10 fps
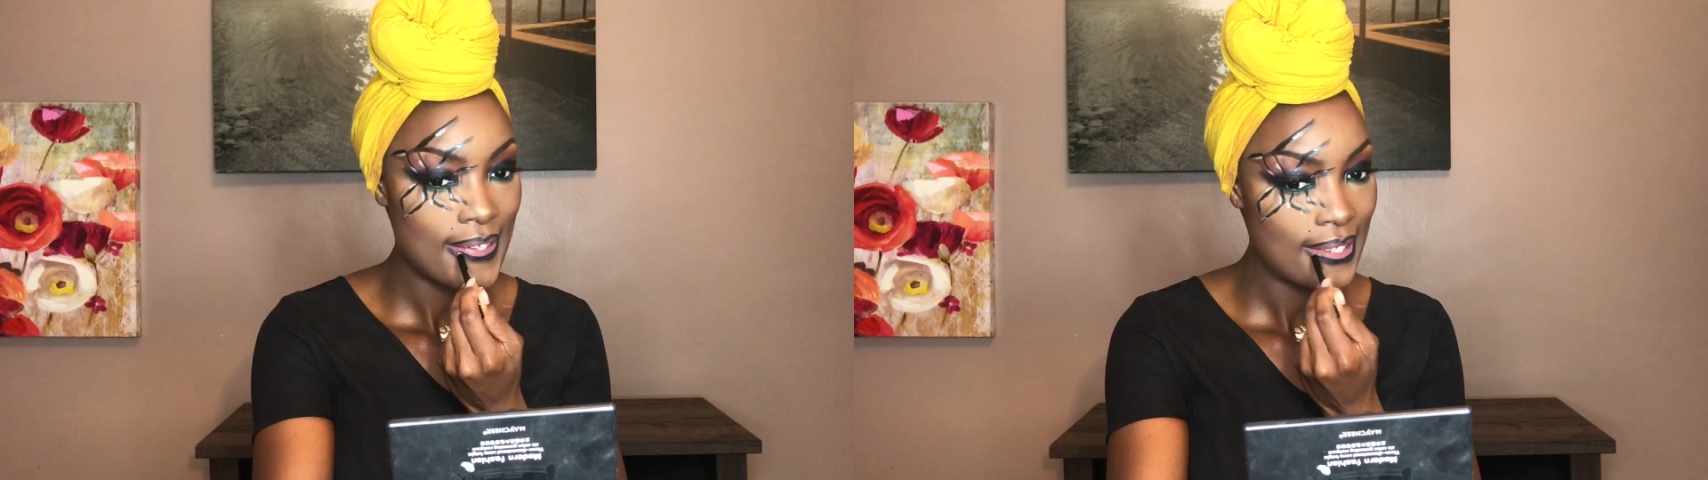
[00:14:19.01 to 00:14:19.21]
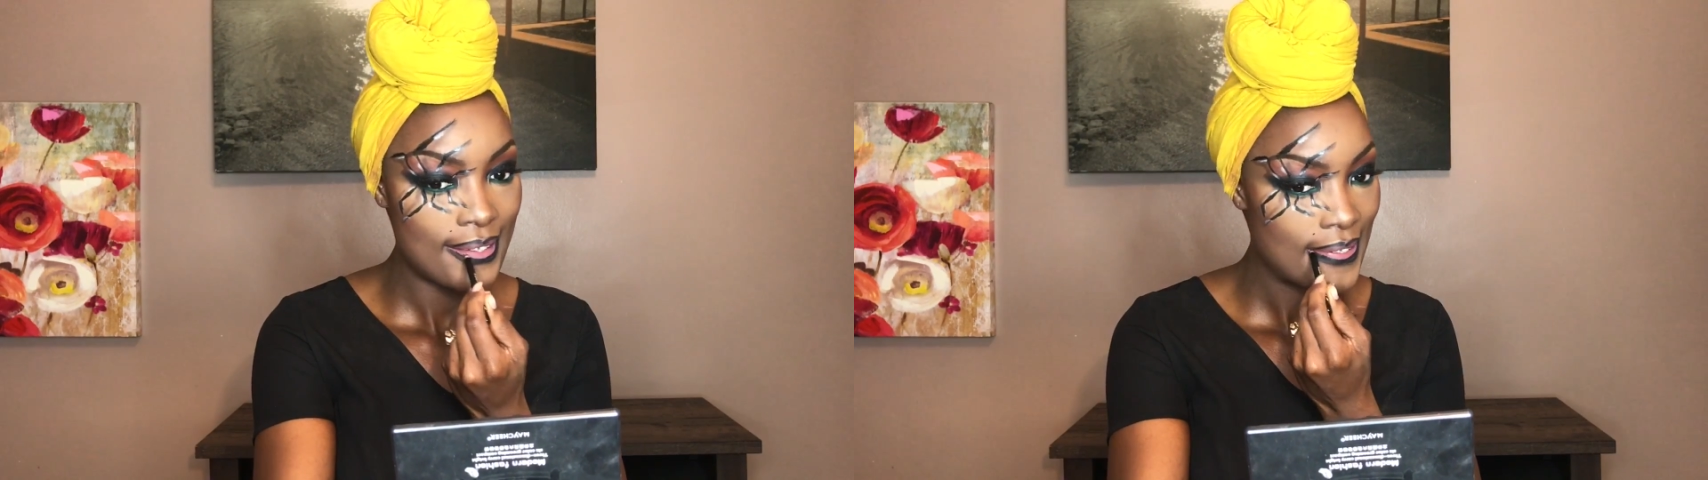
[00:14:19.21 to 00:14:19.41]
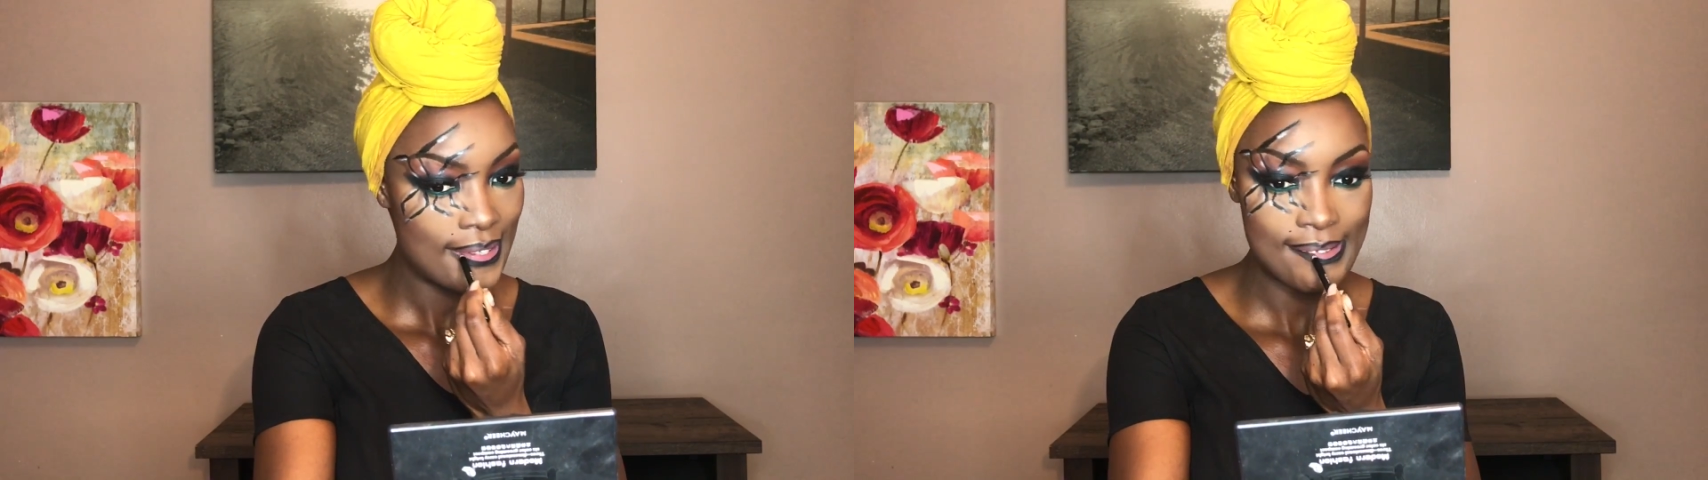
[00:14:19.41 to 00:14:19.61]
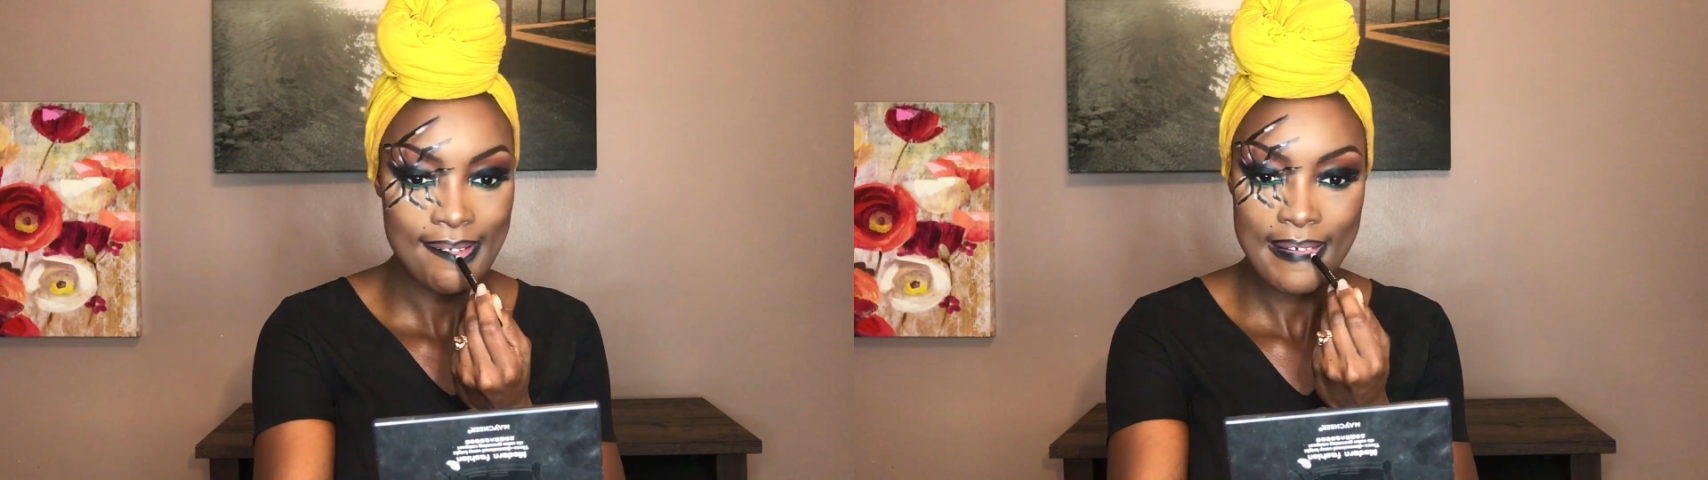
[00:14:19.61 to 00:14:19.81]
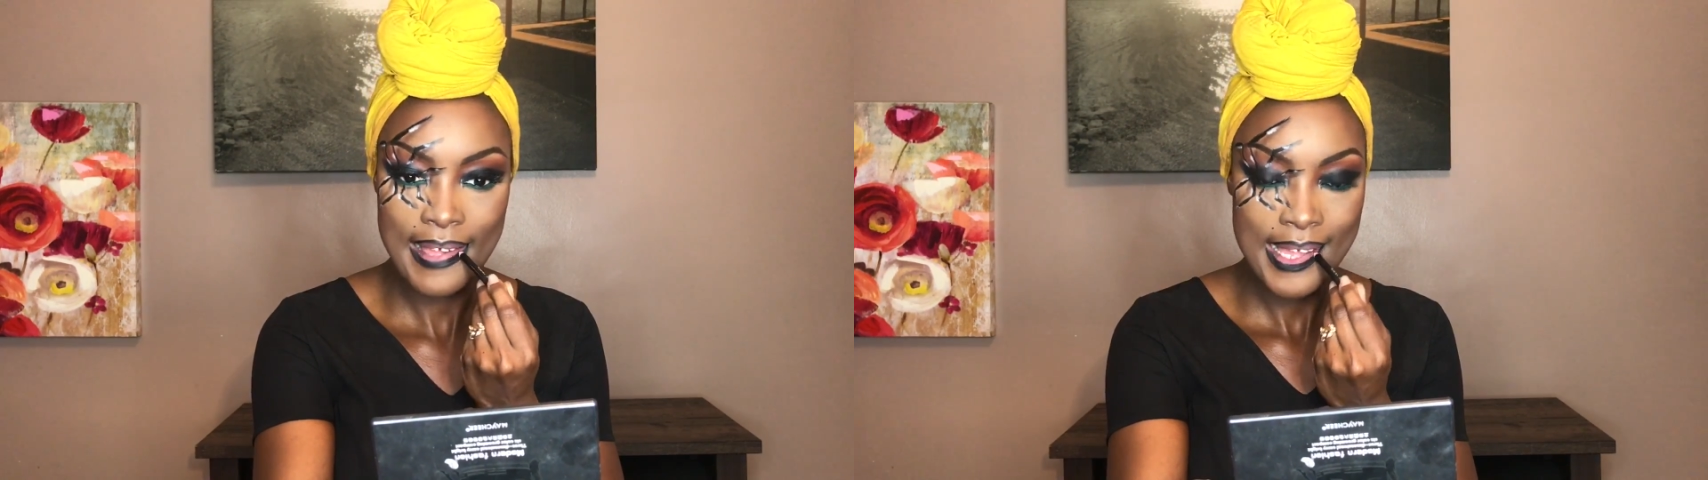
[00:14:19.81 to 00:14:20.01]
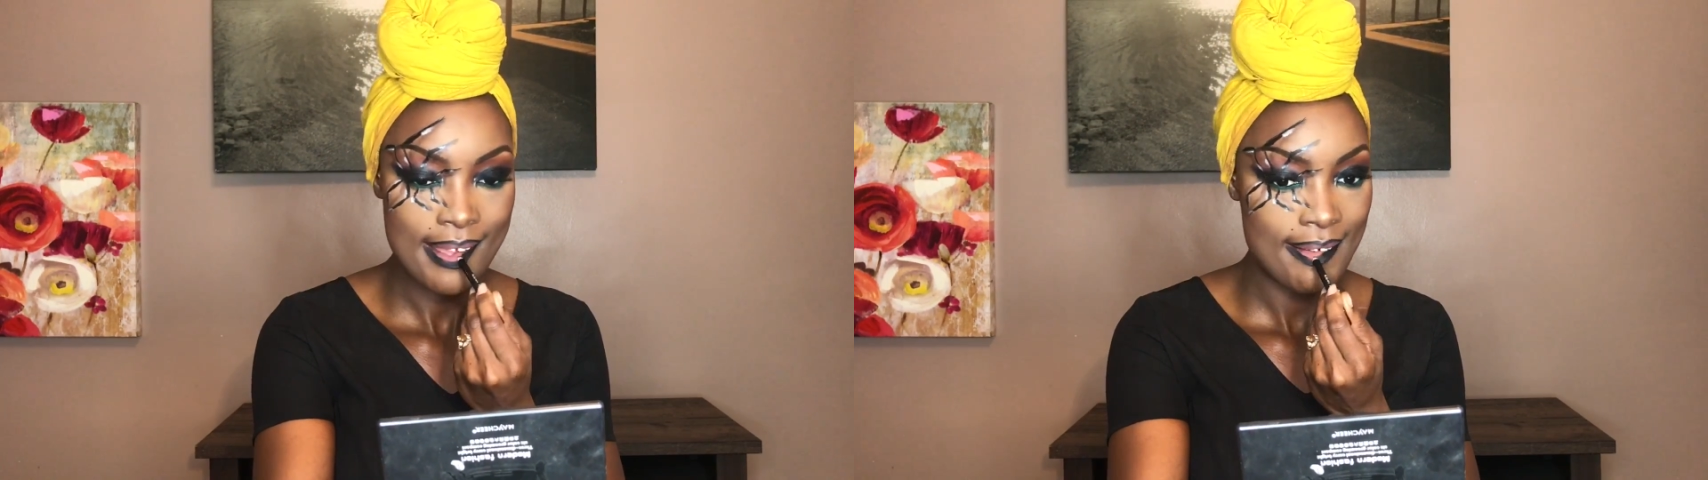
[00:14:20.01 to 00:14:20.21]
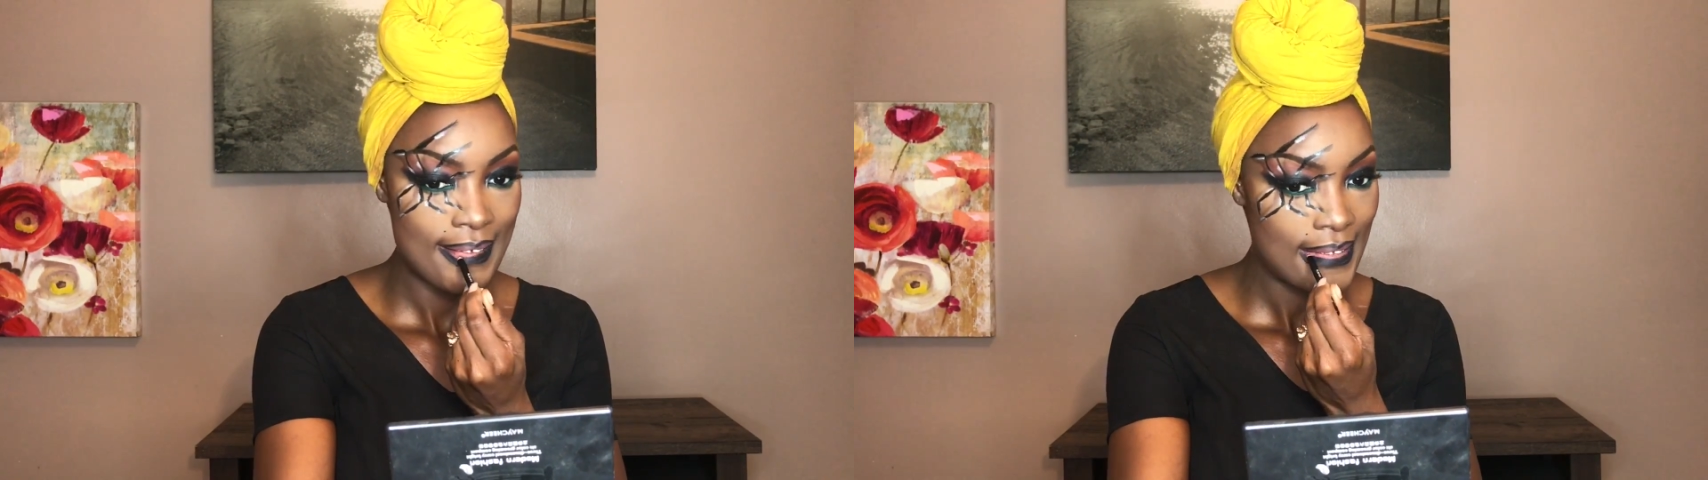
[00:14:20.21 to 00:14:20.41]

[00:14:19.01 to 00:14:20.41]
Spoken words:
just gonna go ahead and